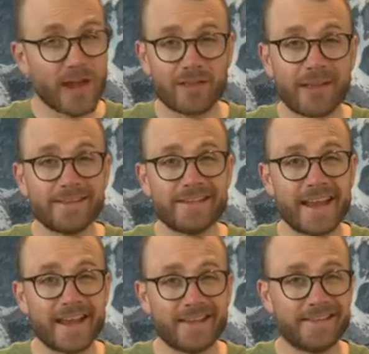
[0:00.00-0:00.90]
Let's
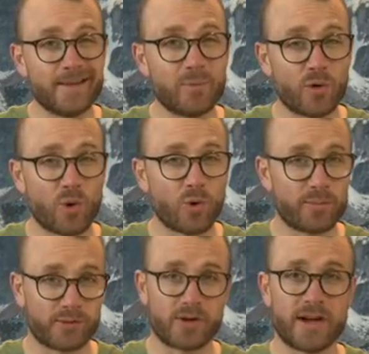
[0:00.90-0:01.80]
take a simple chord
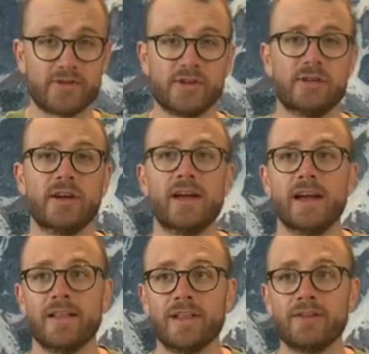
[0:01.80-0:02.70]
progression.
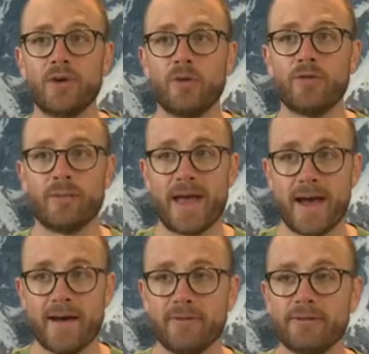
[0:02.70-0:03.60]
Let's go from
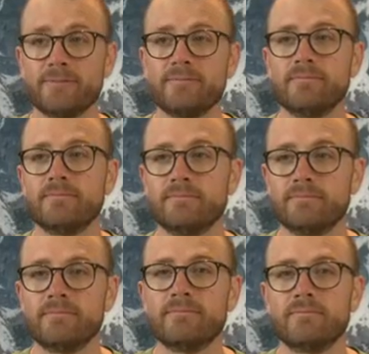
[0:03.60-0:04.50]
F
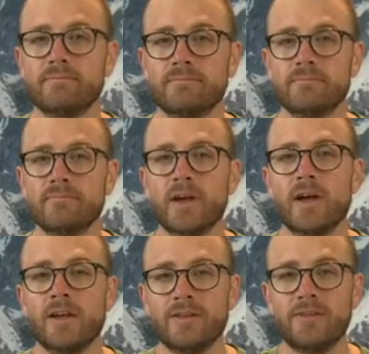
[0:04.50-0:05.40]

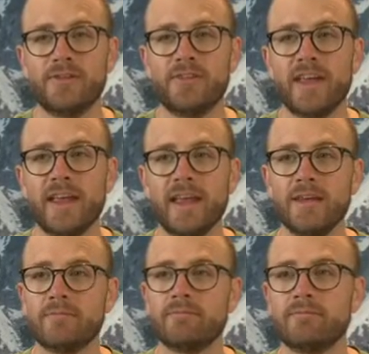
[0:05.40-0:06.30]
to C
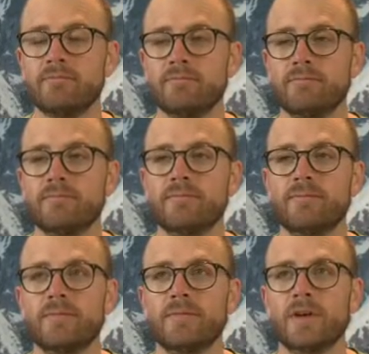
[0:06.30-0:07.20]

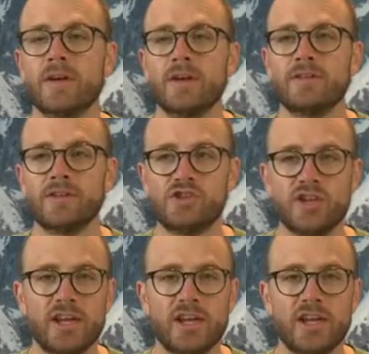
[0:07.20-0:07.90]
to G